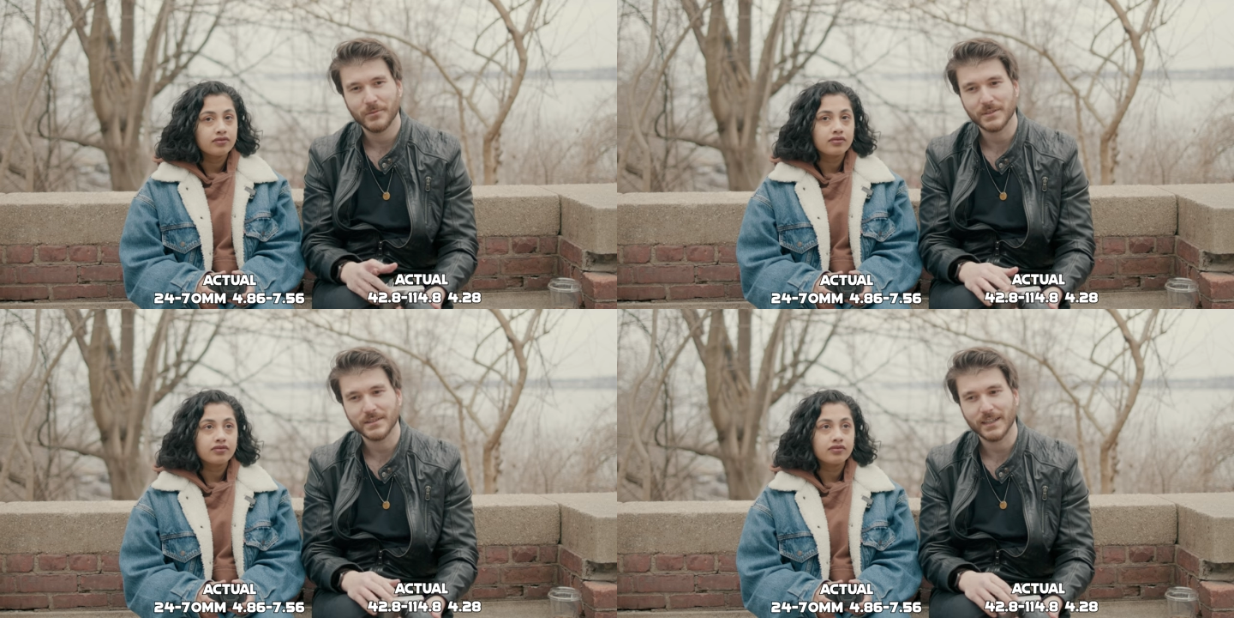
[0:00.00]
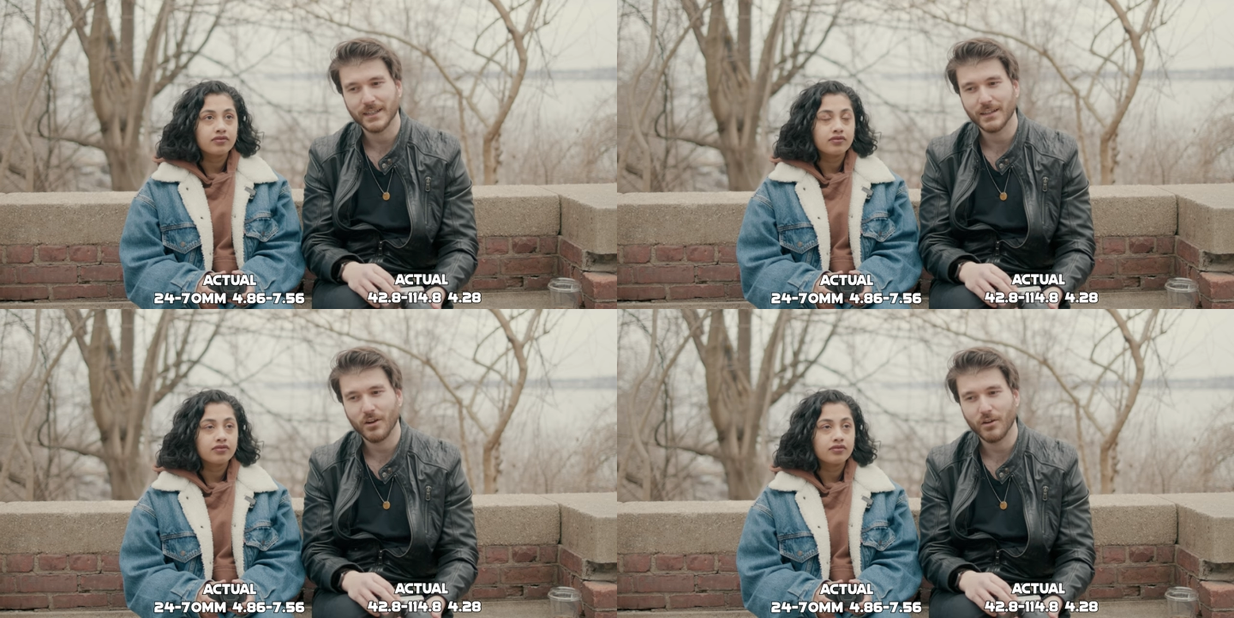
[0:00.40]
Speaker 1: what is it like
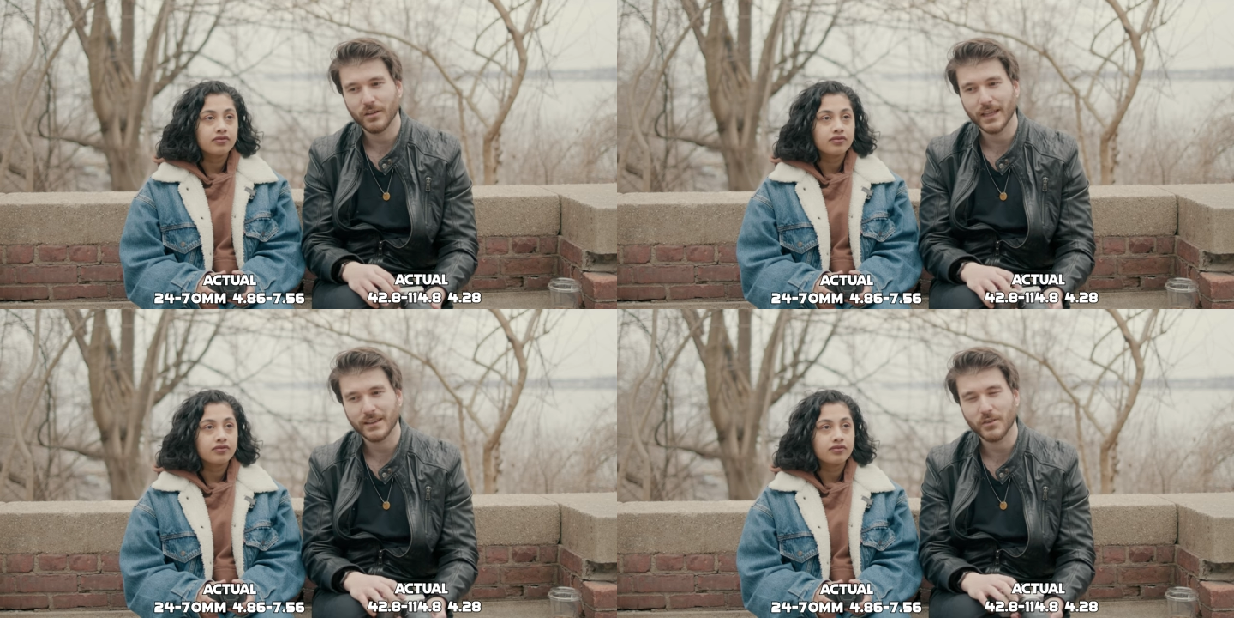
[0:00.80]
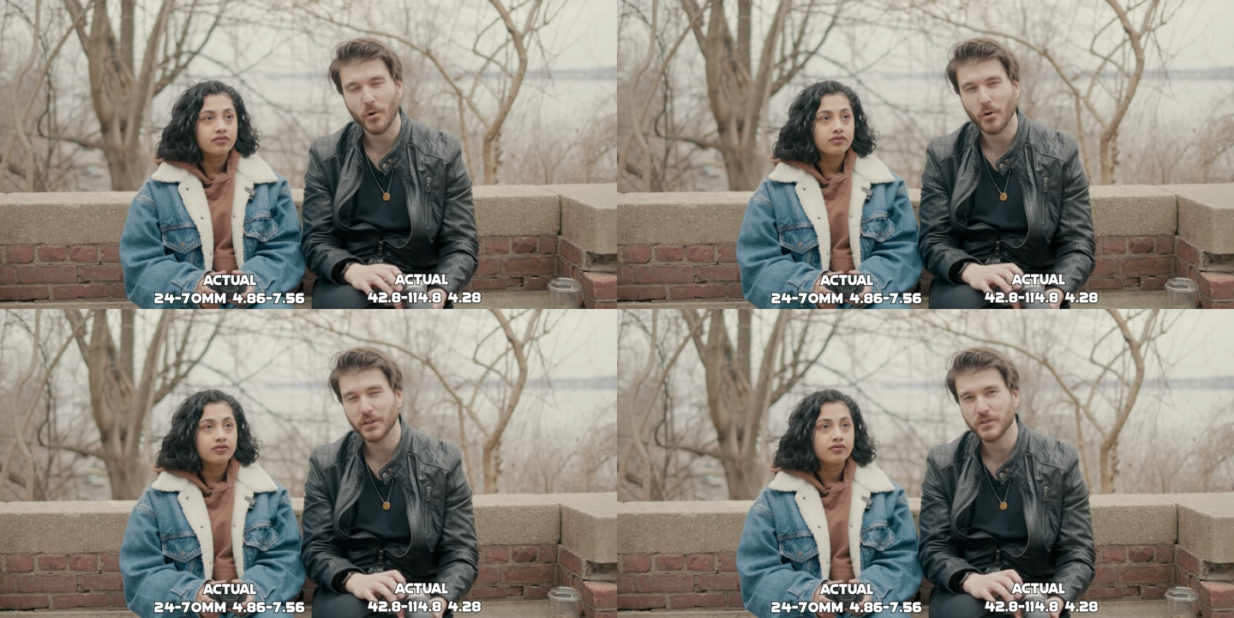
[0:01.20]
like
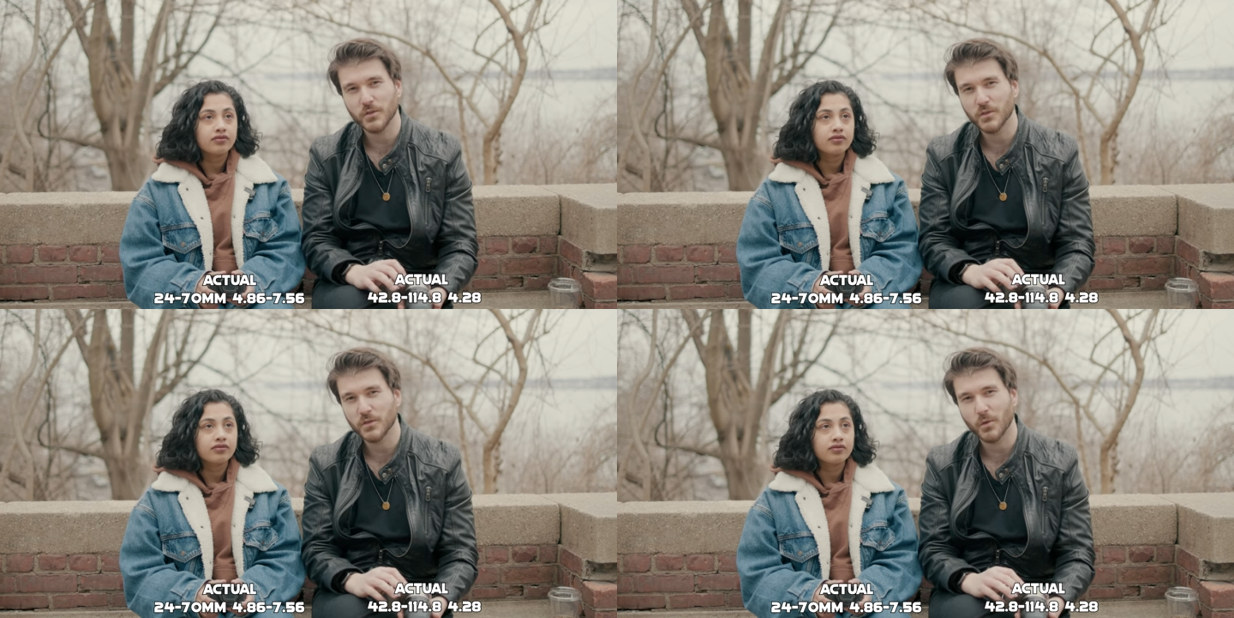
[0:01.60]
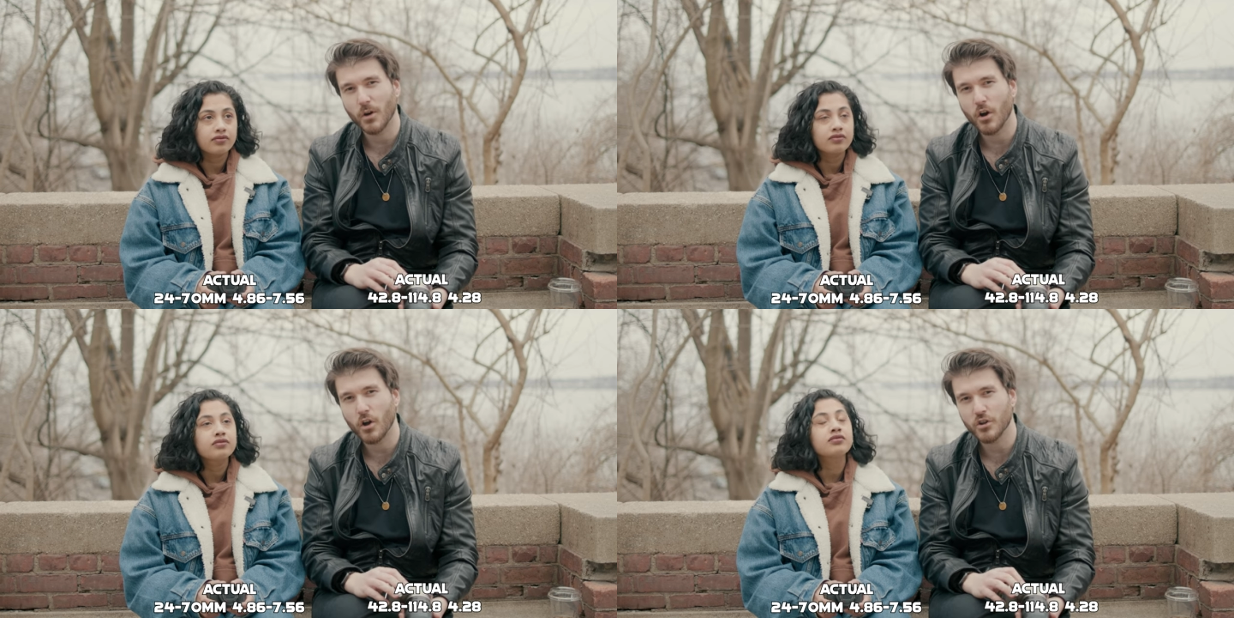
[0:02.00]
32 to
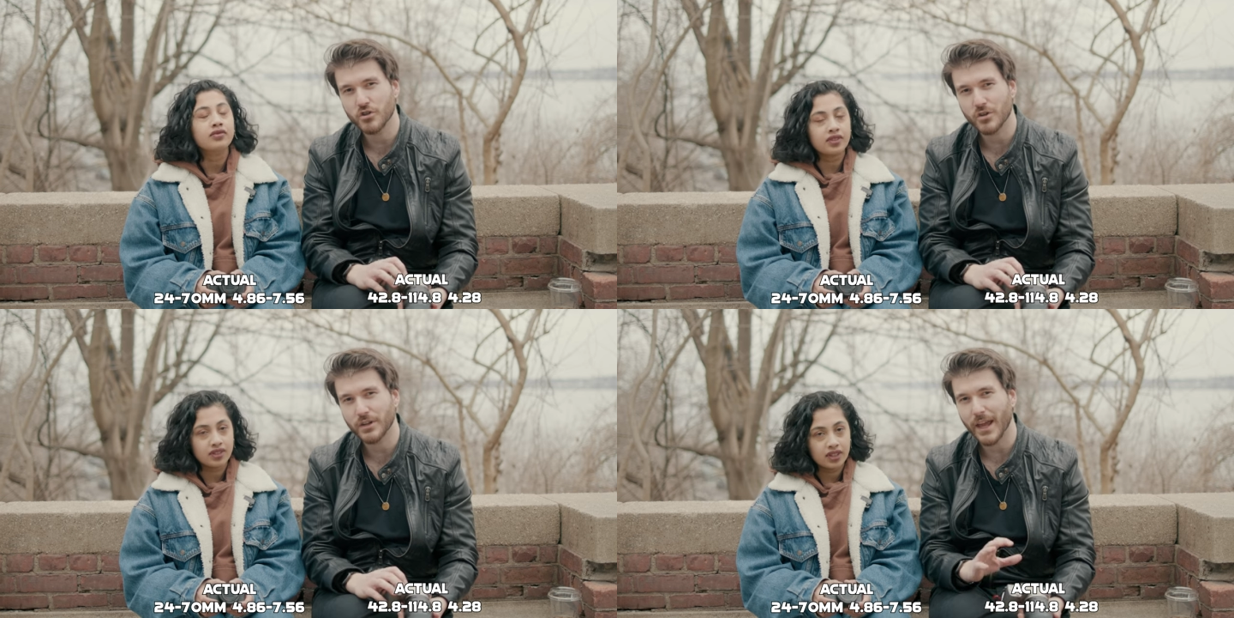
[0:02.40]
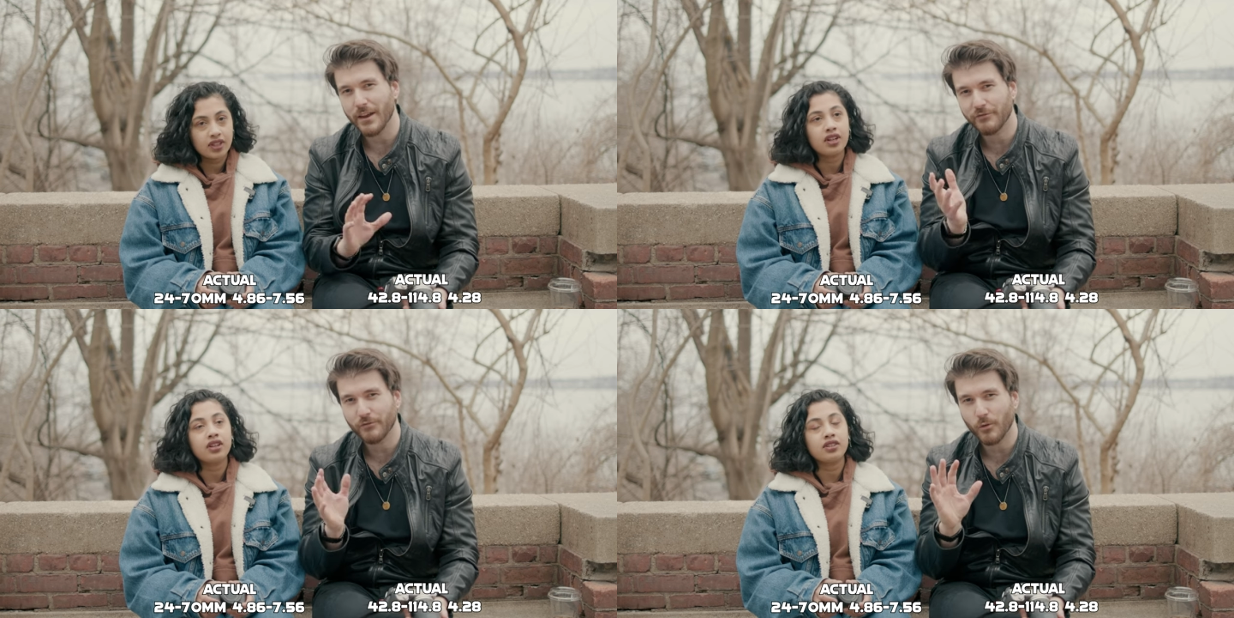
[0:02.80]
100
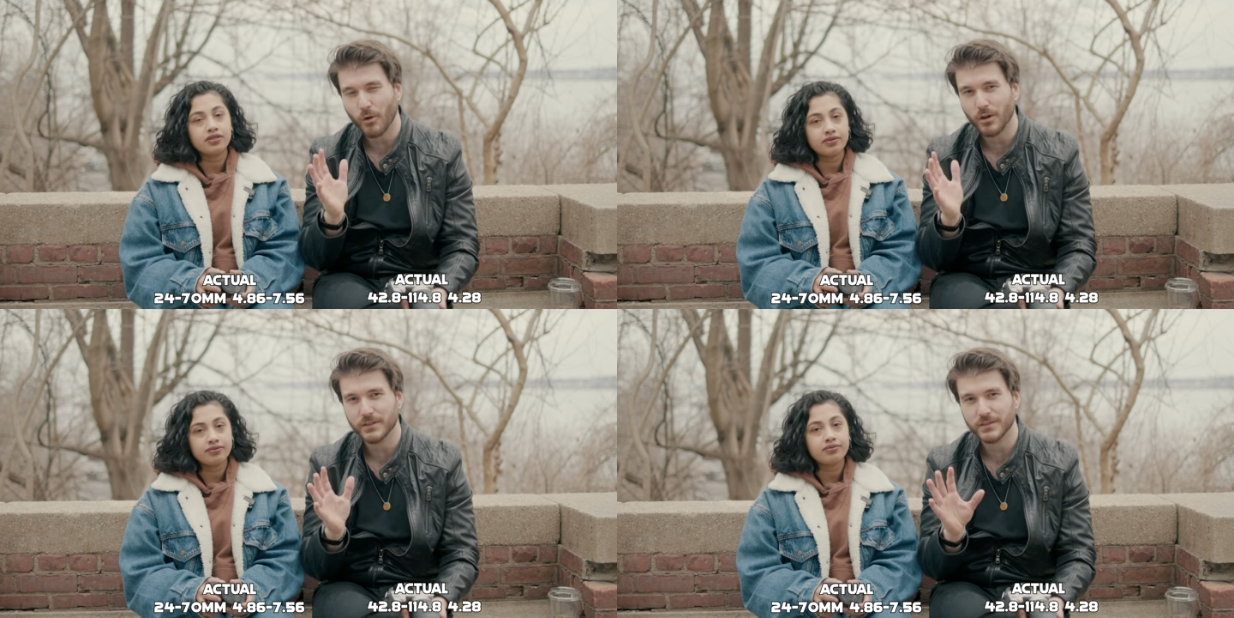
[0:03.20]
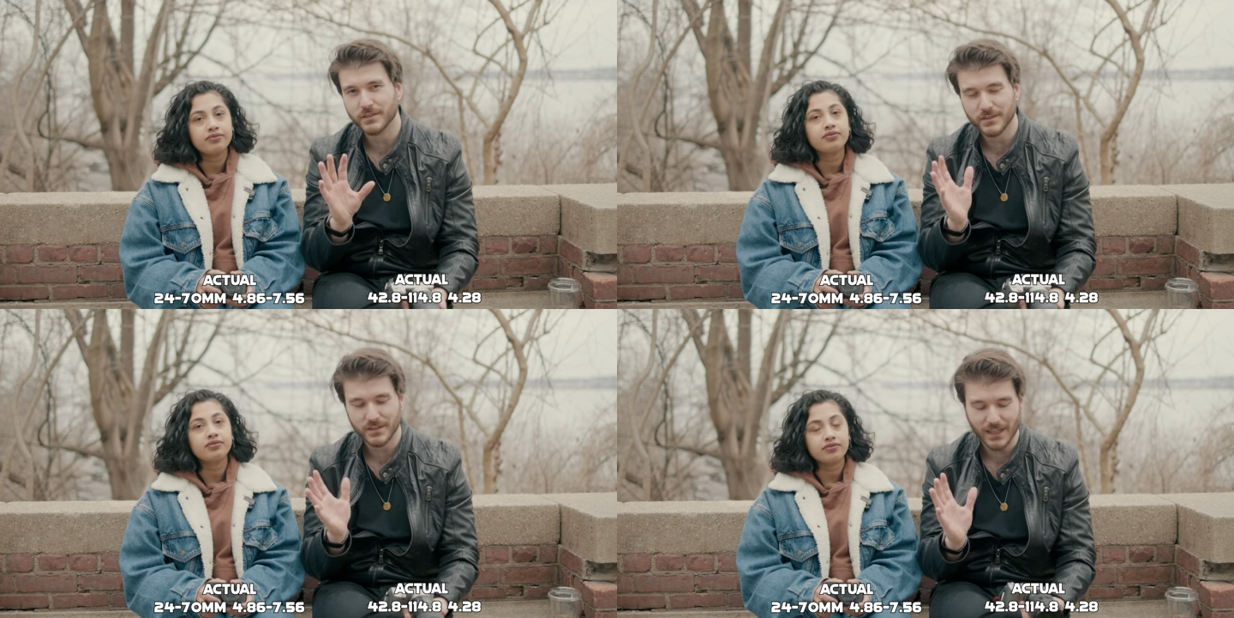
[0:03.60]

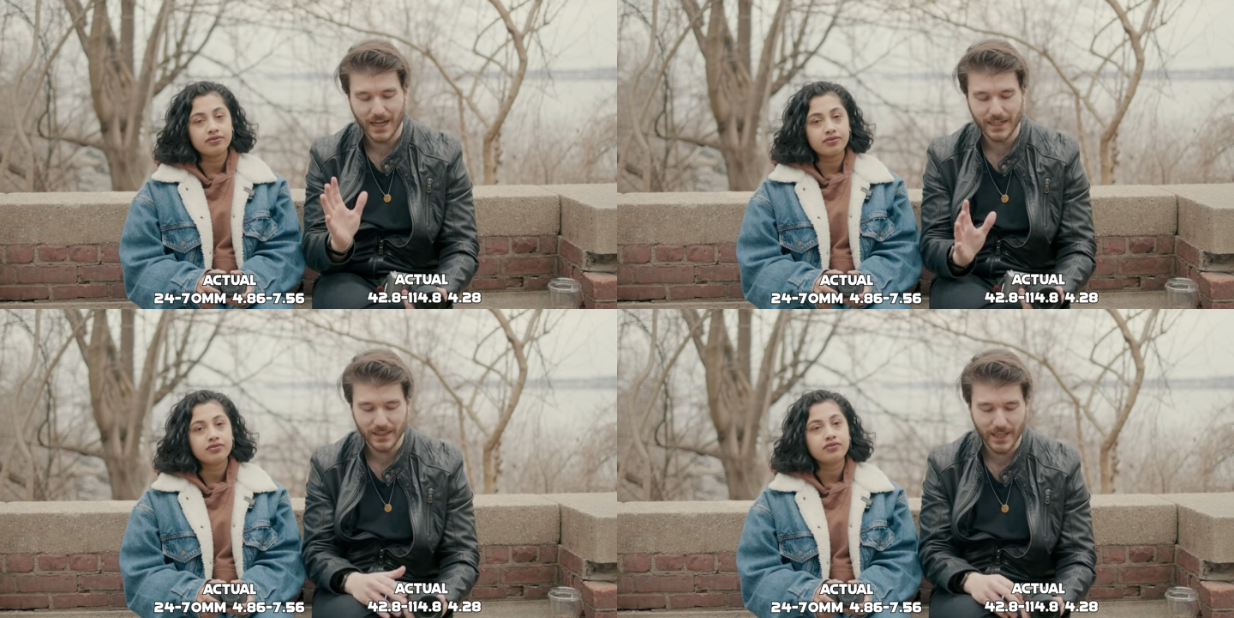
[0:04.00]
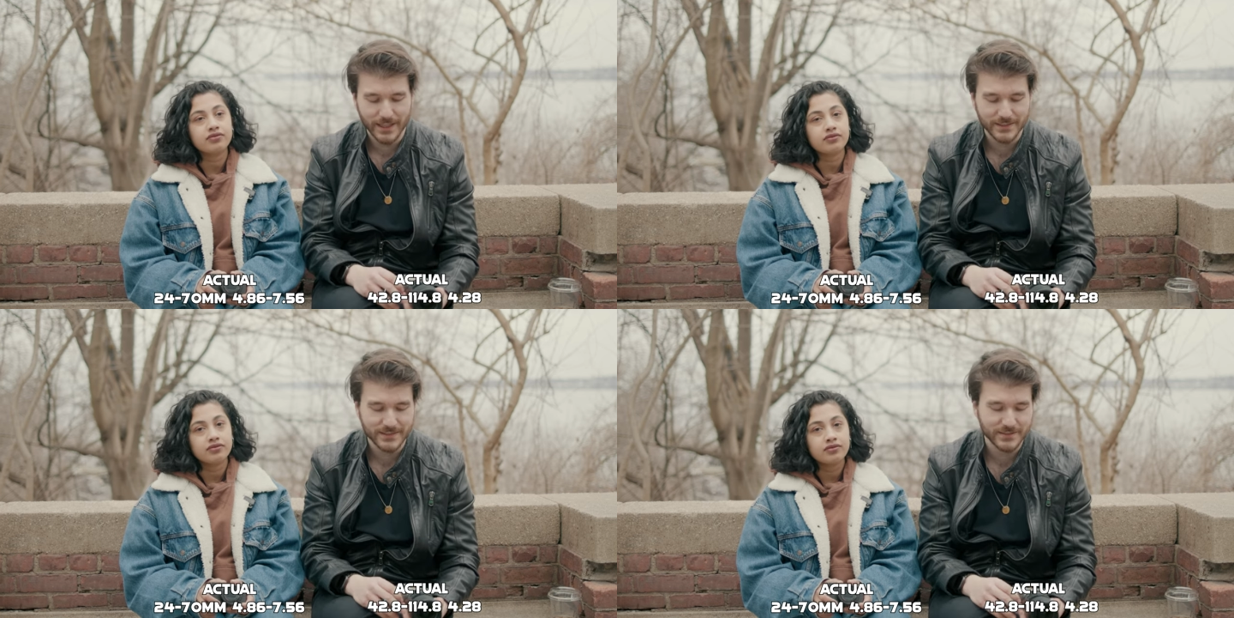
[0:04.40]
f4 yeah. kind of lens.